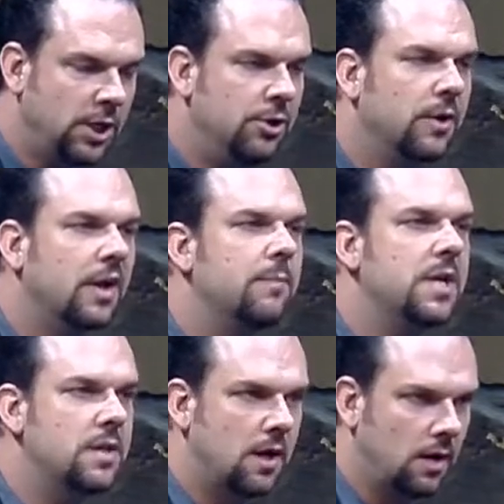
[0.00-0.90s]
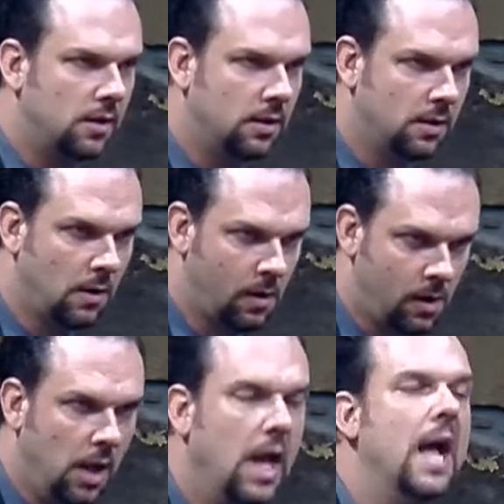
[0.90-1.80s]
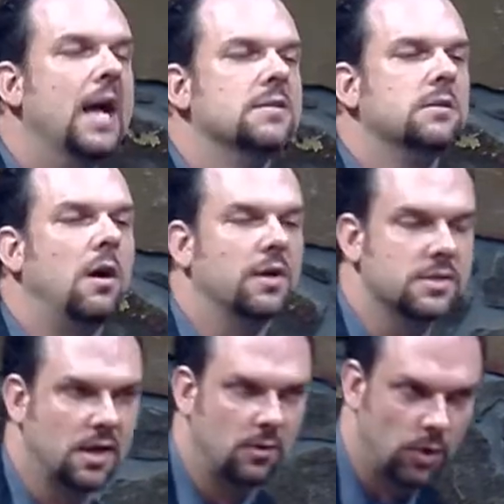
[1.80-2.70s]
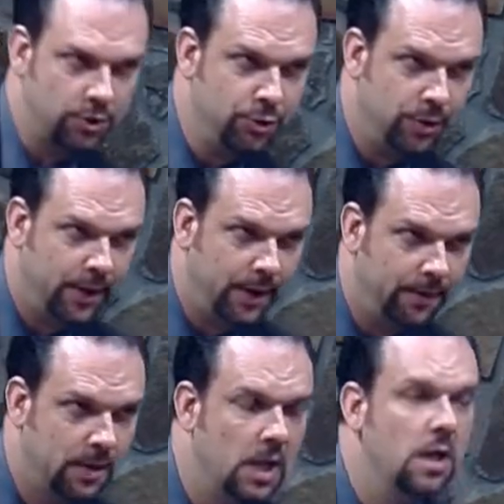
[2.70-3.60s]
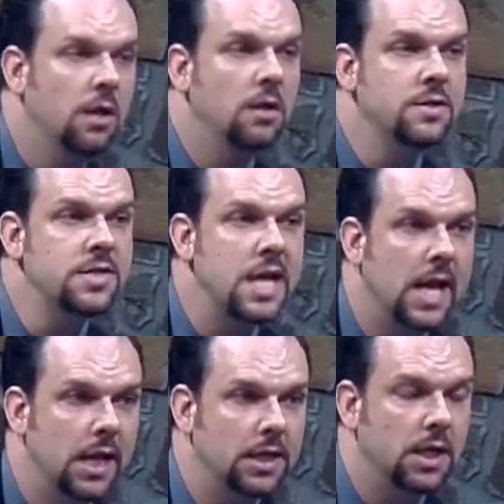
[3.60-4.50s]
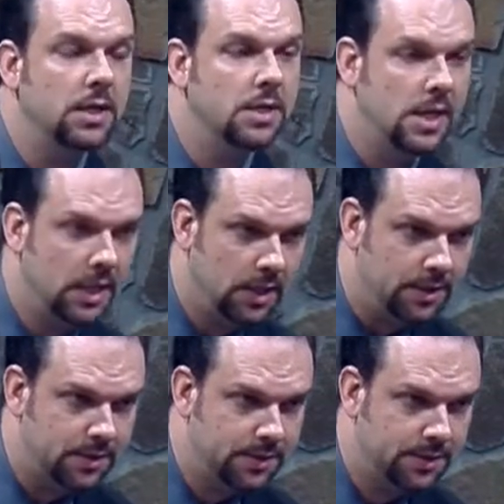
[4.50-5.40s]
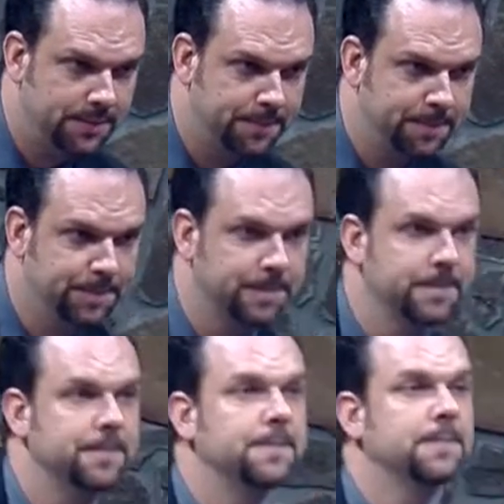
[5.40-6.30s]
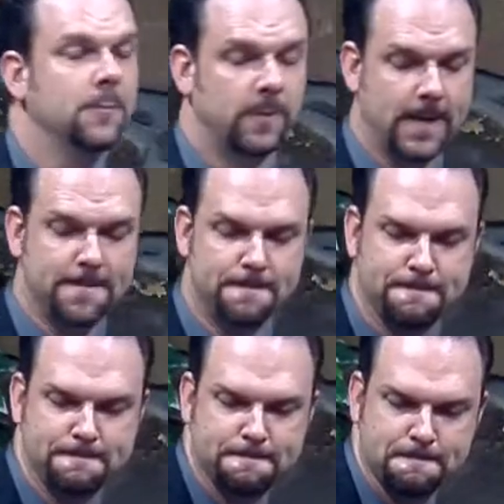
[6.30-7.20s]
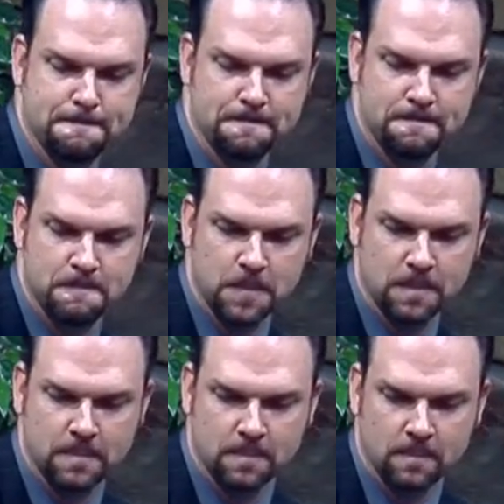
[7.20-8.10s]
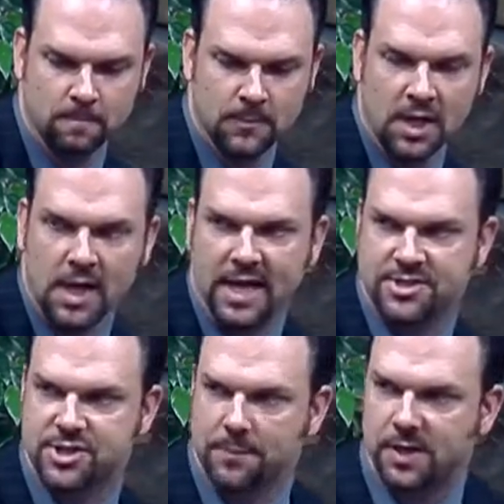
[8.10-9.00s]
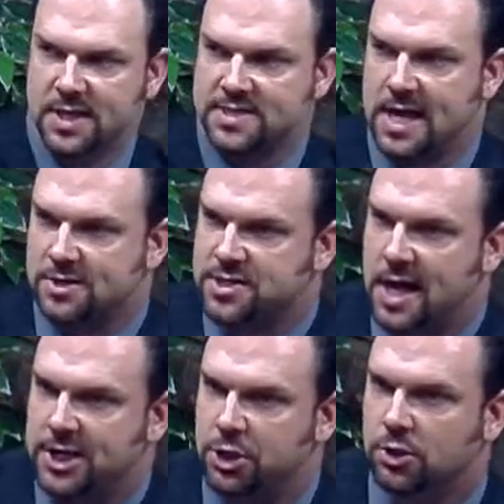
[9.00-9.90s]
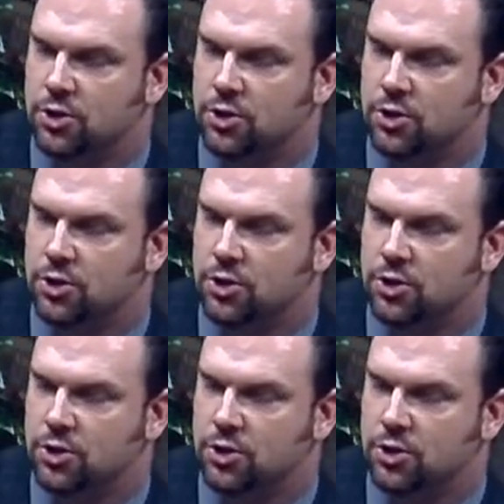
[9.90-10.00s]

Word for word: You're going to be there as long as God wants you there. 10 days. 10 days. Right? Mm-hmm. It's something that's outside of your